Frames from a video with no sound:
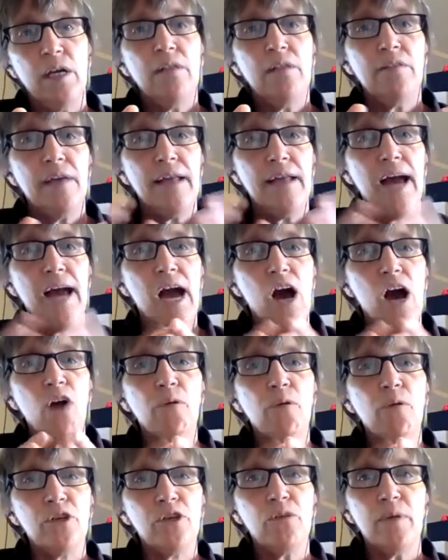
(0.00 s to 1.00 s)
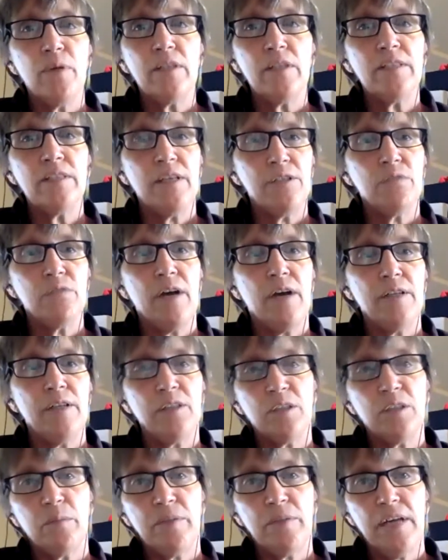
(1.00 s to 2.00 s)
That how are you
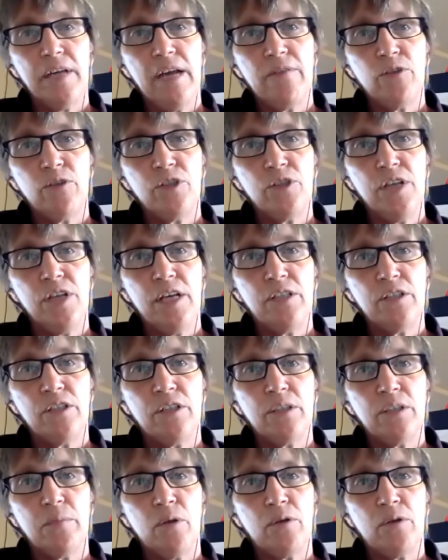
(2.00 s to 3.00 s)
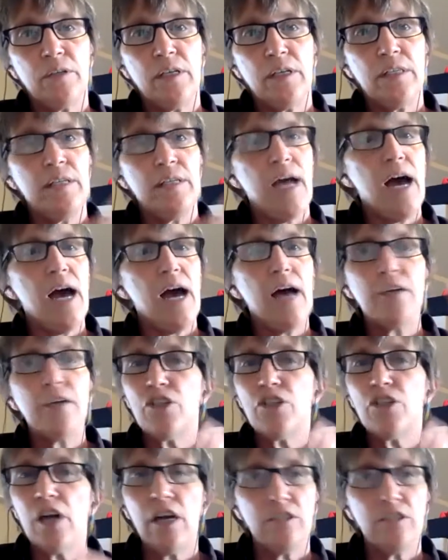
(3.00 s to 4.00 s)
incentivizing the behavior change at the market, not
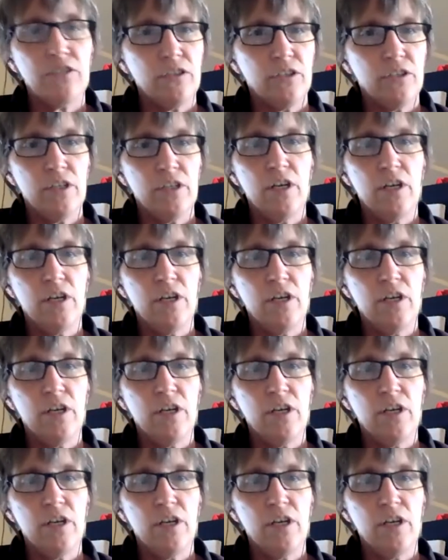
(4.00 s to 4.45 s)
just